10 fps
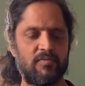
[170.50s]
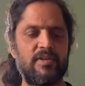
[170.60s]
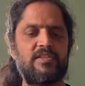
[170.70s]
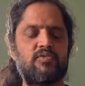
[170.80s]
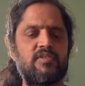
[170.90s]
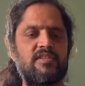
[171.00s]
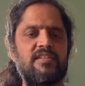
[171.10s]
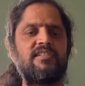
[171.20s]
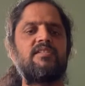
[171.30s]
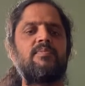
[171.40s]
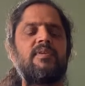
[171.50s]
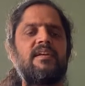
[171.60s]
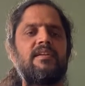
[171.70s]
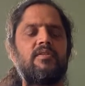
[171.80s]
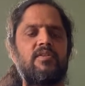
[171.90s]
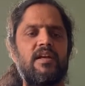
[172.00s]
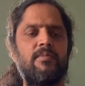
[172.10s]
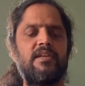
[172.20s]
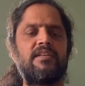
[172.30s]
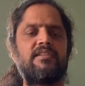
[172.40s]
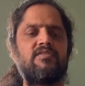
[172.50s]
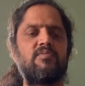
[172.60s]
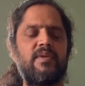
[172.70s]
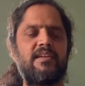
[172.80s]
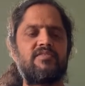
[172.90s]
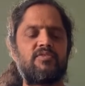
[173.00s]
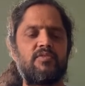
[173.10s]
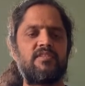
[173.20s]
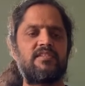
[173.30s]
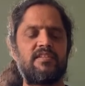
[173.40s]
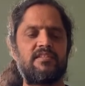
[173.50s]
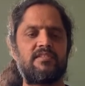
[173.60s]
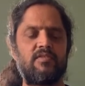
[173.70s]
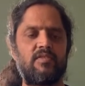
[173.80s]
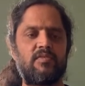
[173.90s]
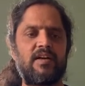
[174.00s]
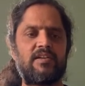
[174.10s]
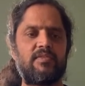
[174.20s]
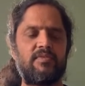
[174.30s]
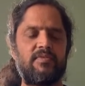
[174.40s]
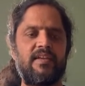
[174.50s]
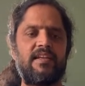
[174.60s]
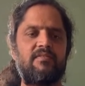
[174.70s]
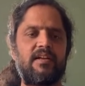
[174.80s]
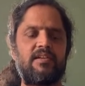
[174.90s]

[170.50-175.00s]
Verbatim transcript: virtuous discipline or ability to make choices on what to feel,